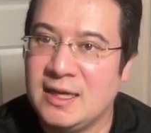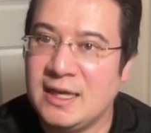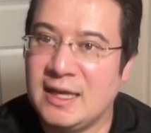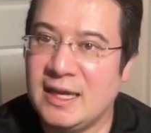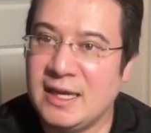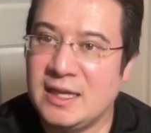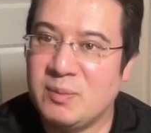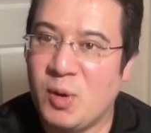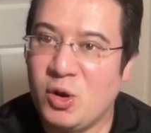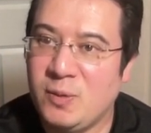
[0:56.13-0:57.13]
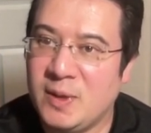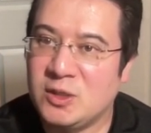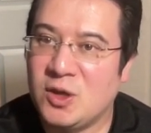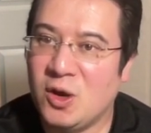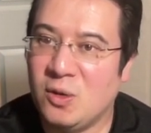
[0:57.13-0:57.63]
in Pokemon
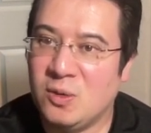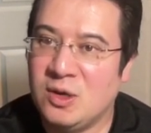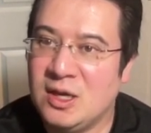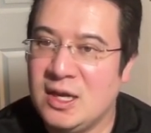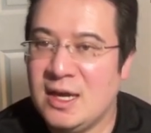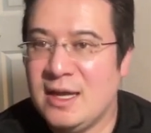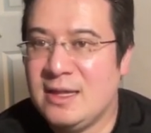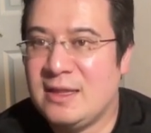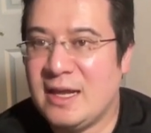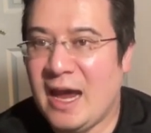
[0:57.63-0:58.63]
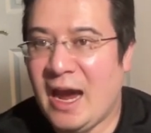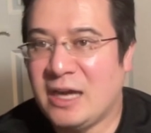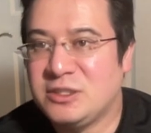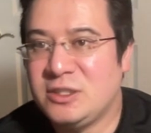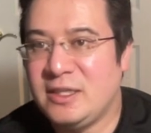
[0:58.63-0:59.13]
Go that
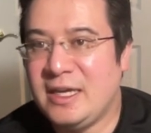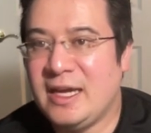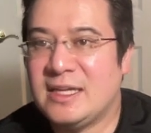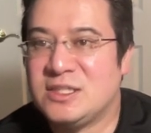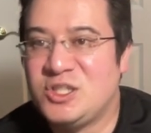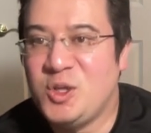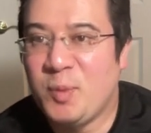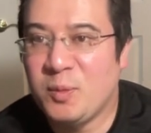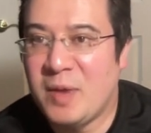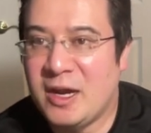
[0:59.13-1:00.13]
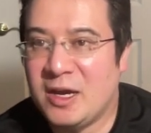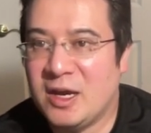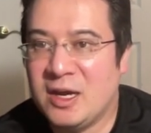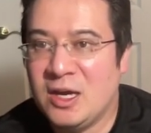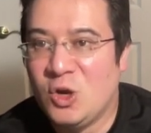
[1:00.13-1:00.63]
actually is super
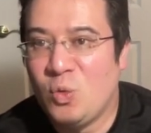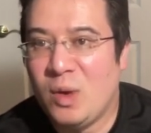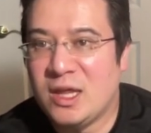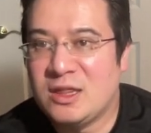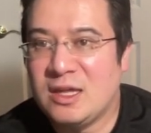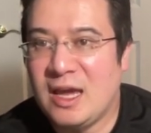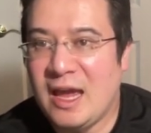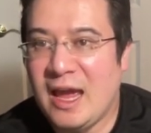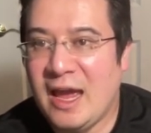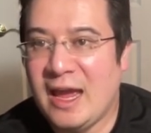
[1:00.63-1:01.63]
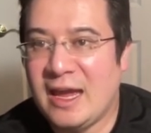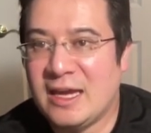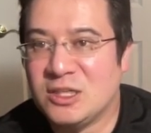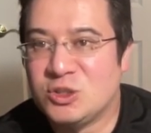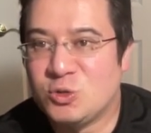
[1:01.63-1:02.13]
meta with
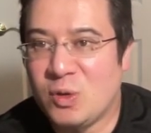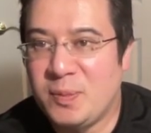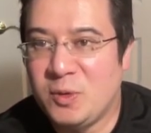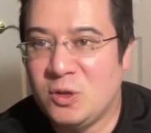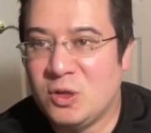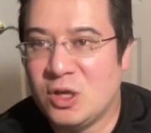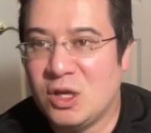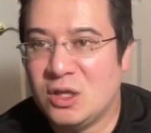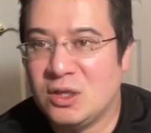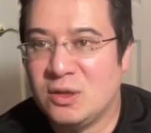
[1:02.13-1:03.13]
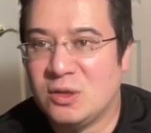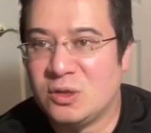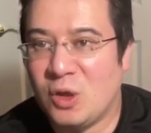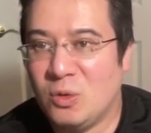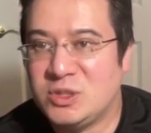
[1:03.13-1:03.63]
a triple
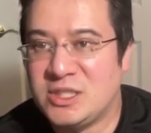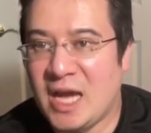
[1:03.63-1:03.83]
ghost